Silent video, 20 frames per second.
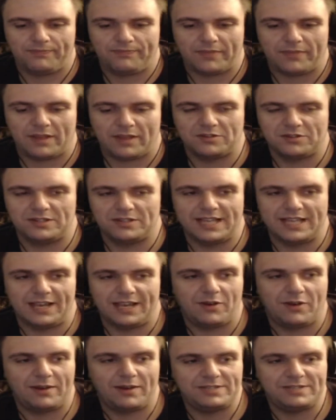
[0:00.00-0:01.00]
was gonna say
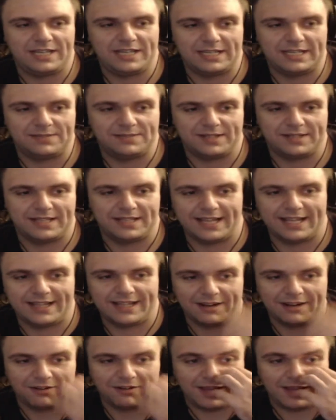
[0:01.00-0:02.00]
cream cheese, but I
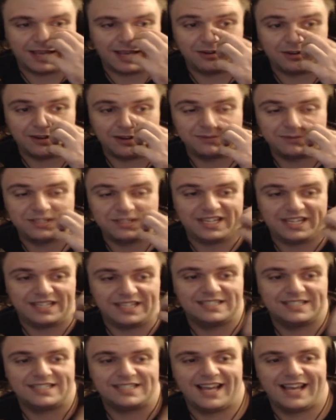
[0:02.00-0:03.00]
don't like cream
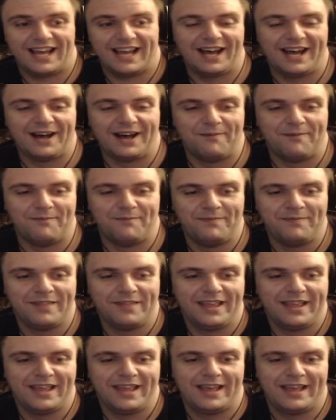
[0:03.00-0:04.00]
cheese.
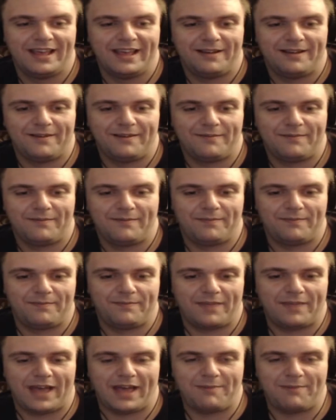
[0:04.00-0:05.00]

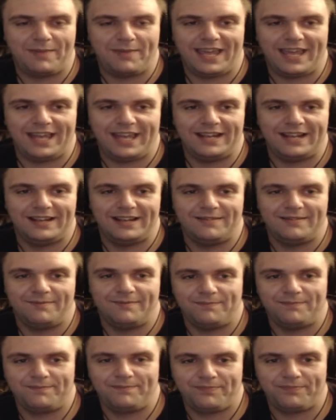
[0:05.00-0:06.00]
I mean
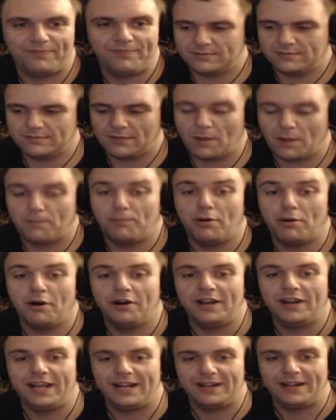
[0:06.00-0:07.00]

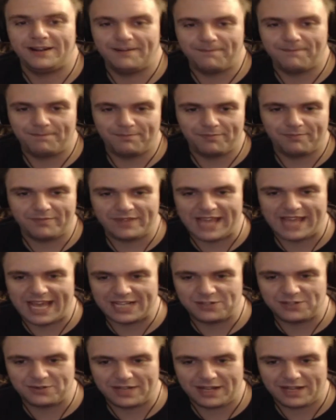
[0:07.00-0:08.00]
pudding.
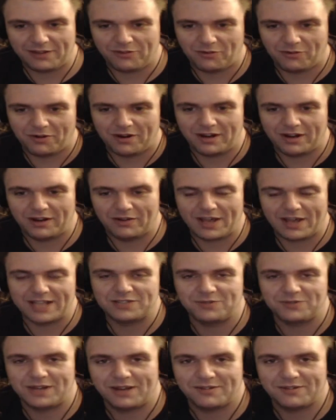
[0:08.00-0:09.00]
That's what
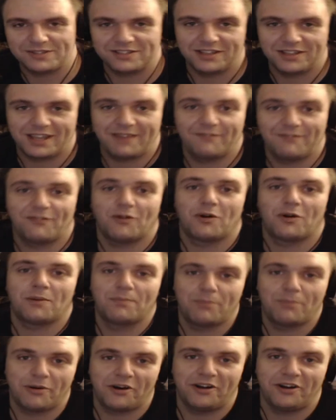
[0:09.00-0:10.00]
that's what I was looking for,
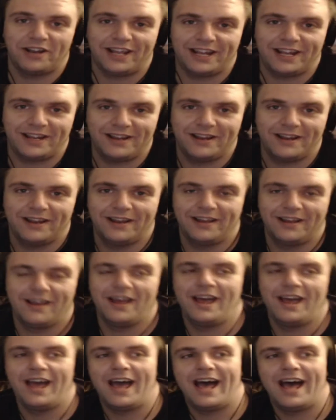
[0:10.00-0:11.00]
pudding.
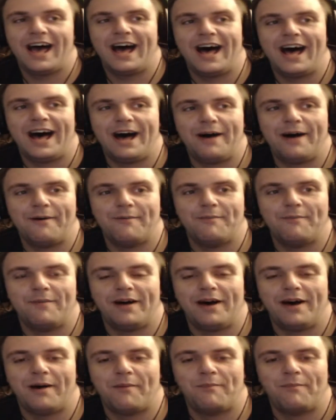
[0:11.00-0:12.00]

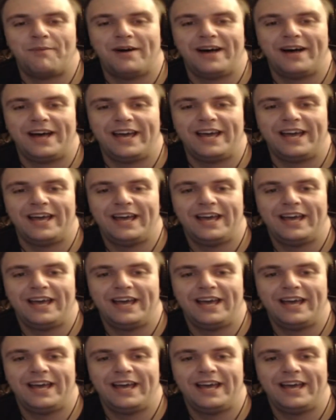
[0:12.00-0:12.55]
But